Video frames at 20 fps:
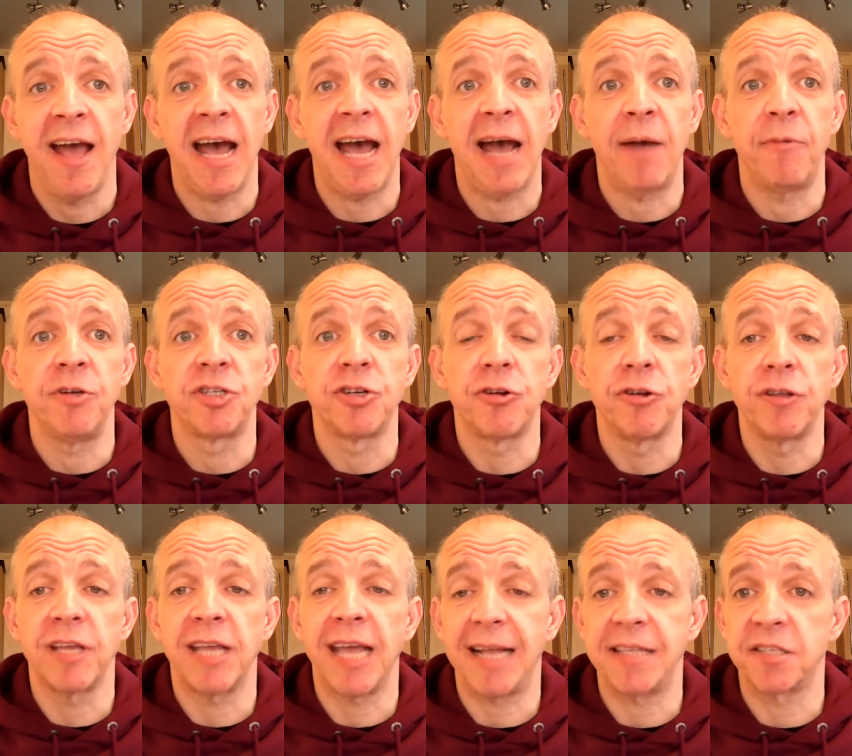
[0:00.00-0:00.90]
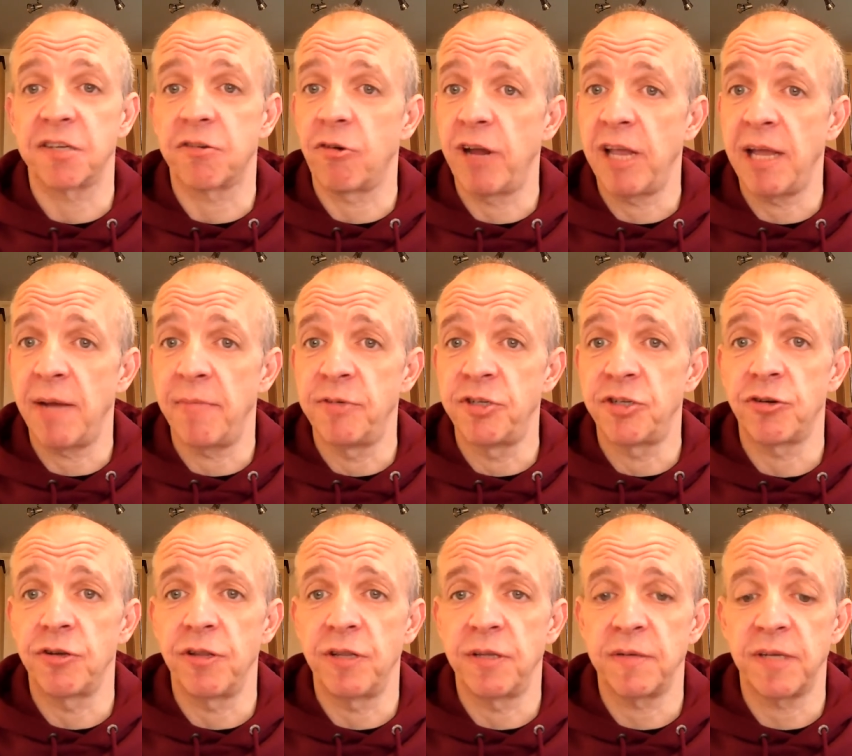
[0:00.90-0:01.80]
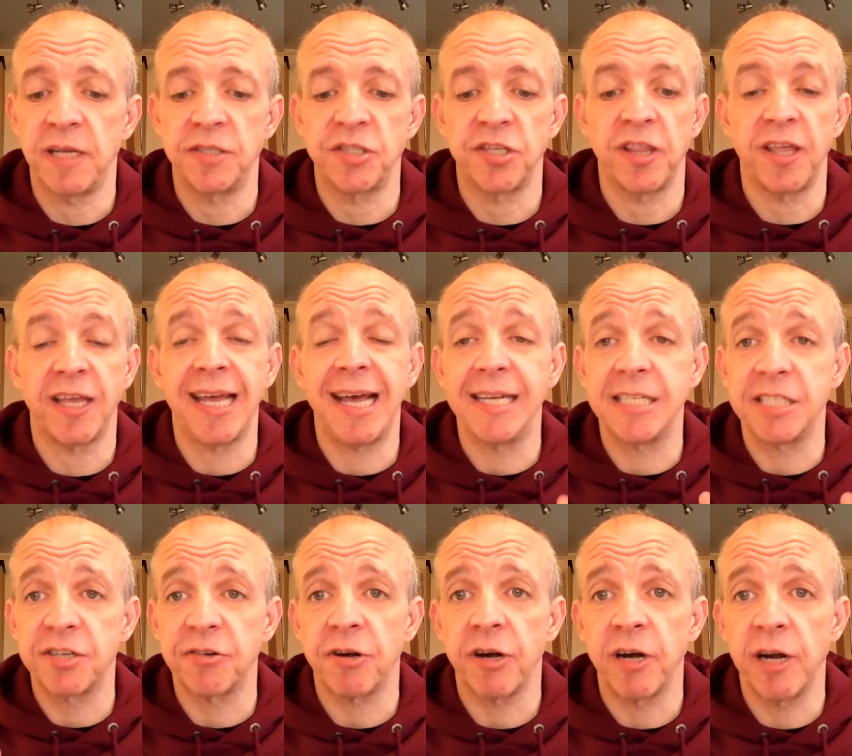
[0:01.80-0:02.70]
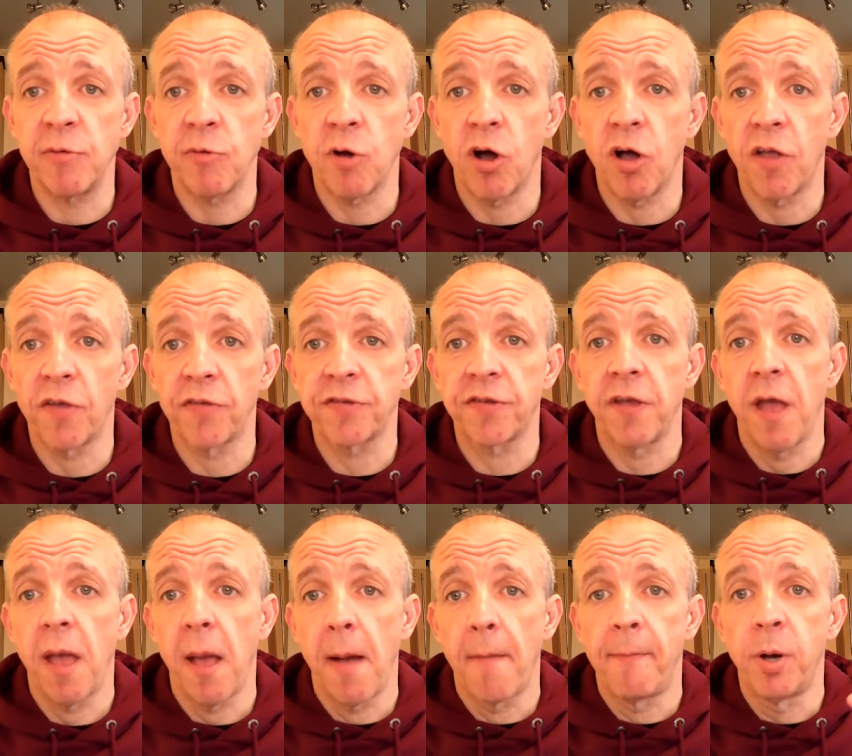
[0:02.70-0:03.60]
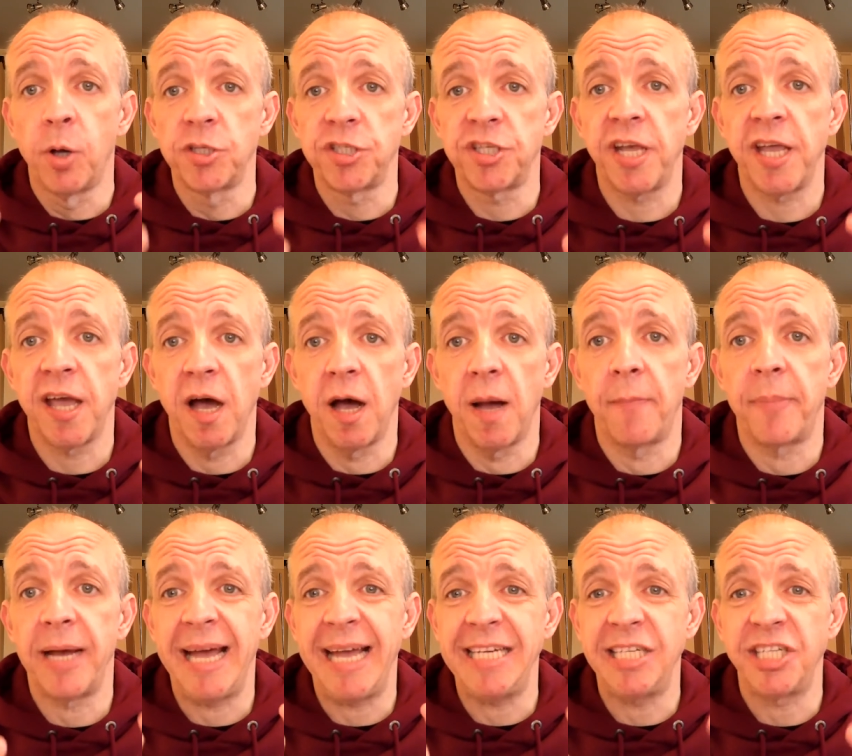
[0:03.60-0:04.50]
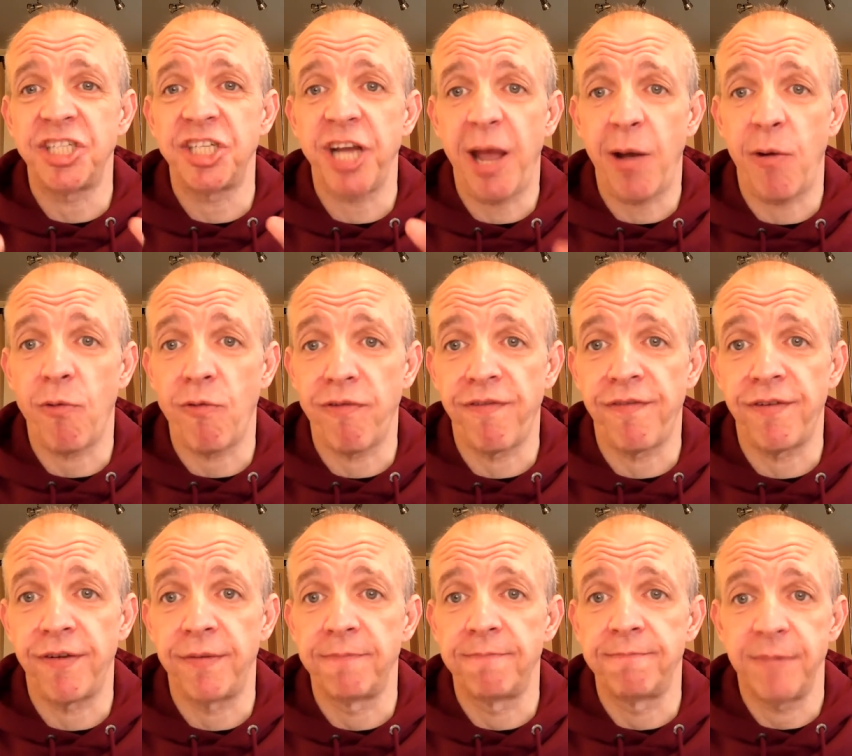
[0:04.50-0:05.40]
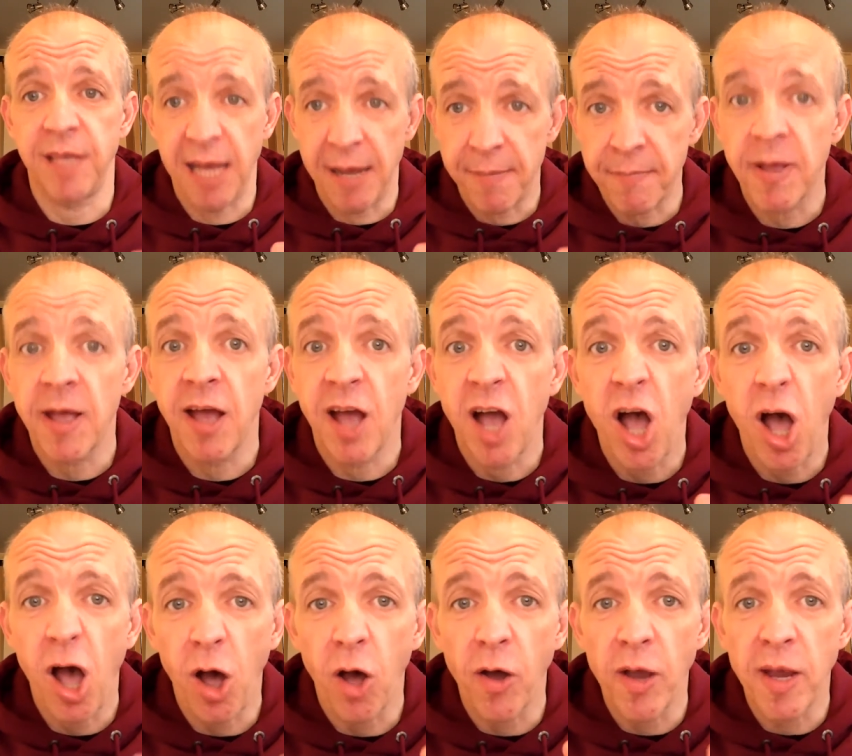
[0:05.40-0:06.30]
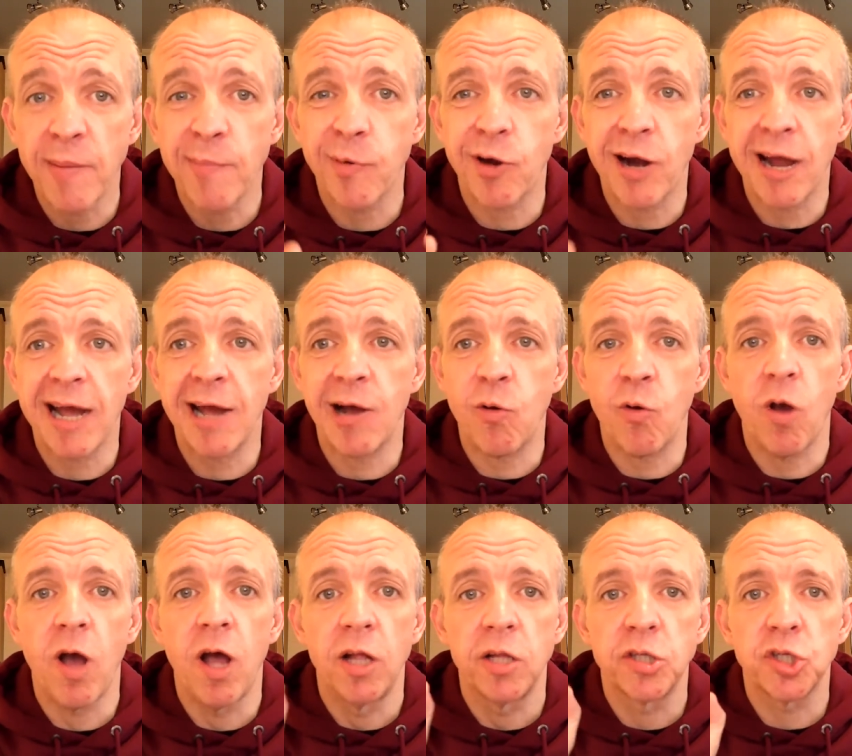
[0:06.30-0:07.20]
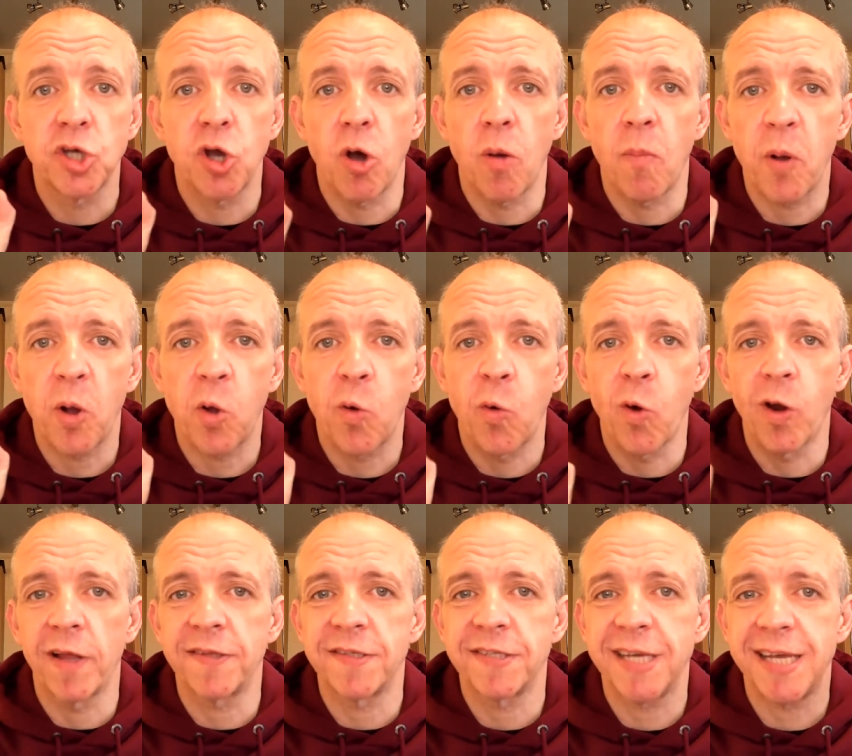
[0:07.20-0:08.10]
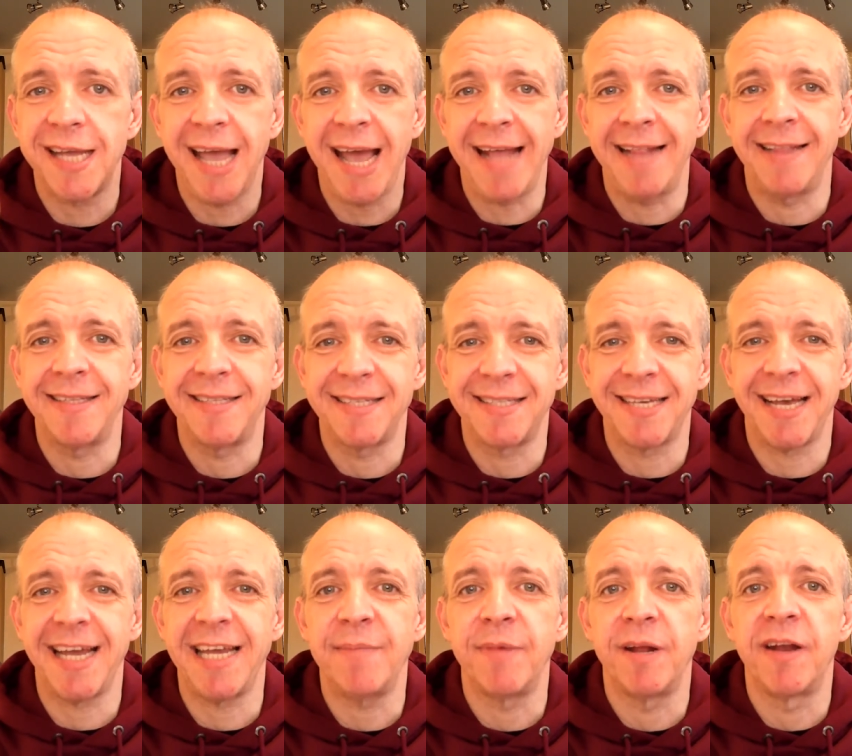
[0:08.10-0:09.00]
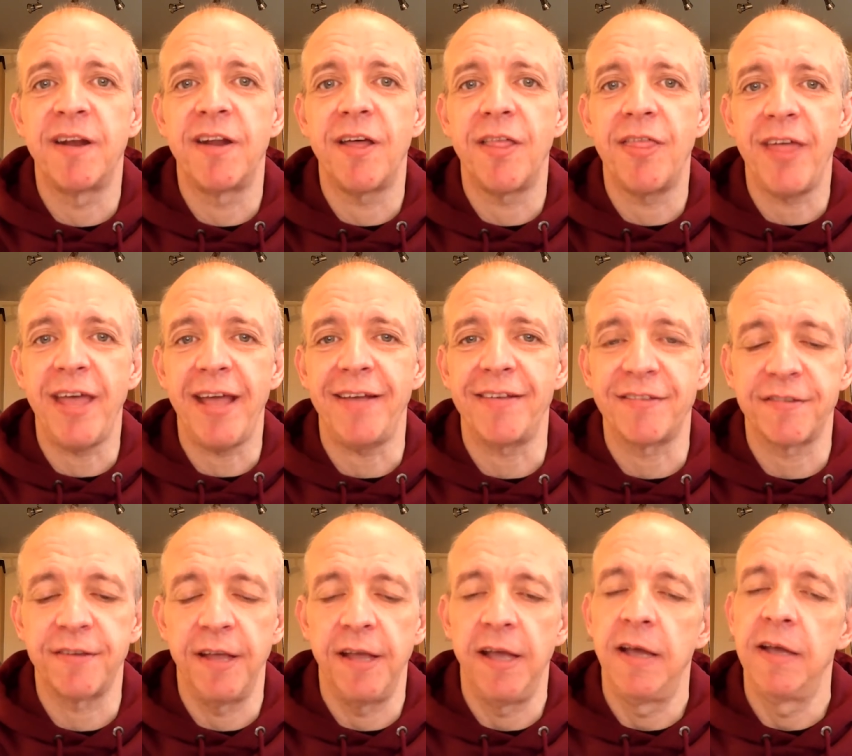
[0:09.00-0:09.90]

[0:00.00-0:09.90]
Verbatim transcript: and we drew the category and we drew the team. So the category was putting up a shelf. Yep, highbrow top quality entertainment this.